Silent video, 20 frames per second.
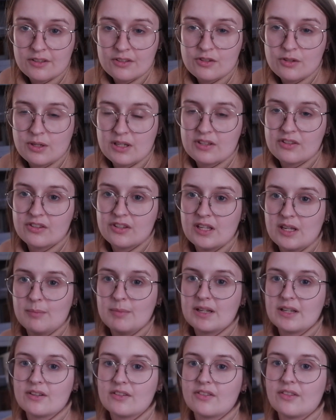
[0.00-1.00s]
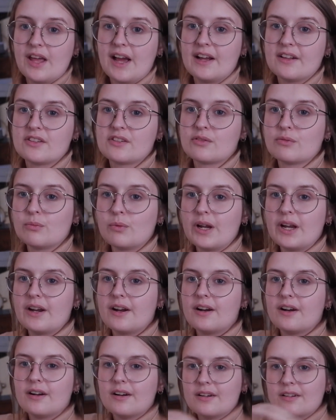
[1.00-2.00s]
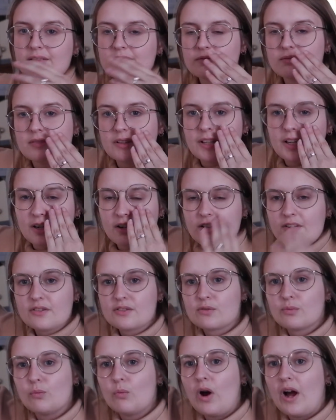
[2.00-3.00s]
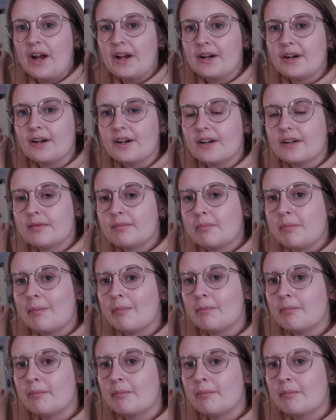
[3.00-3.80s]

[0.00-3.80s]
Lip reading: as you can see, because that's where there's wire